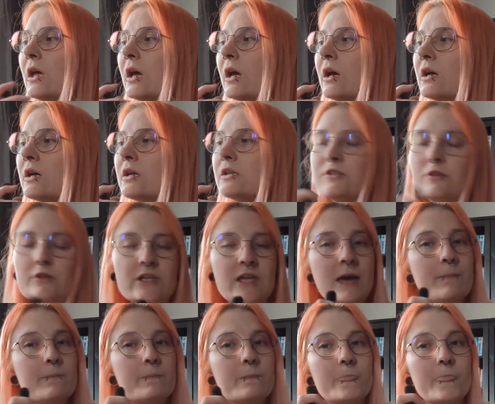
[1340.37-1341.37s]
So
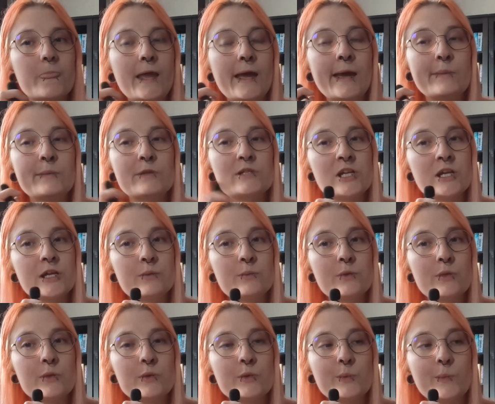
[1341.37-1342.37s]
yeah, I will check in
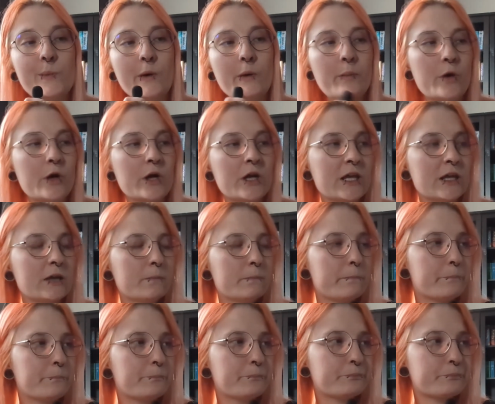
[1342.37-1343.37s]
with you tomorrow morning,
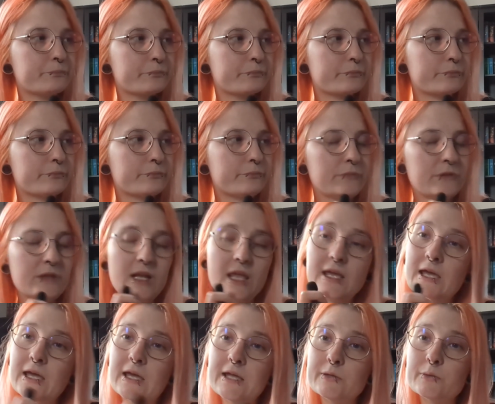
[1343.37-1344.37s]

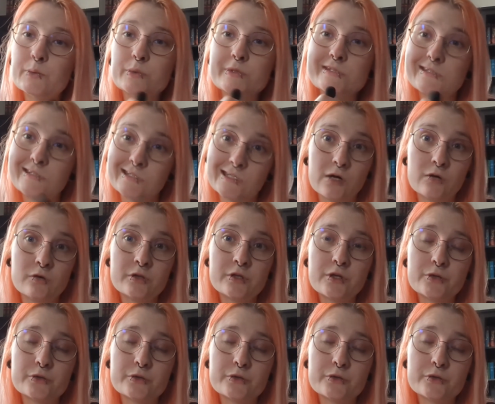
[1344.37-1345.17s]
and we'll see how it